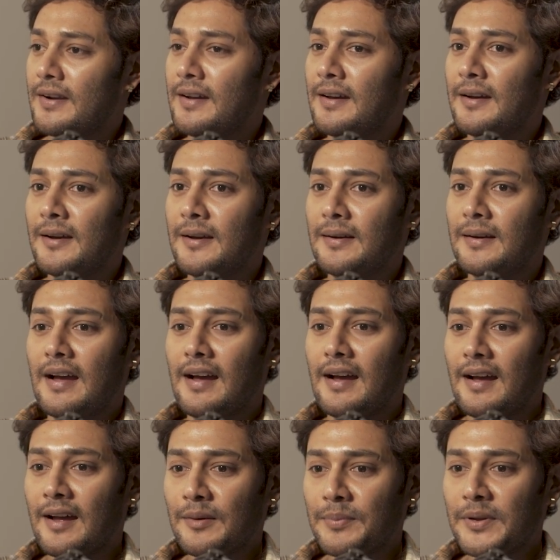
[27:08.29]

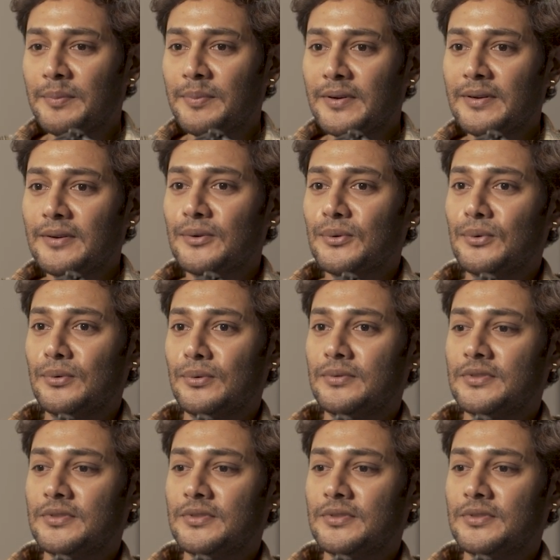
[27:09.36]
our people to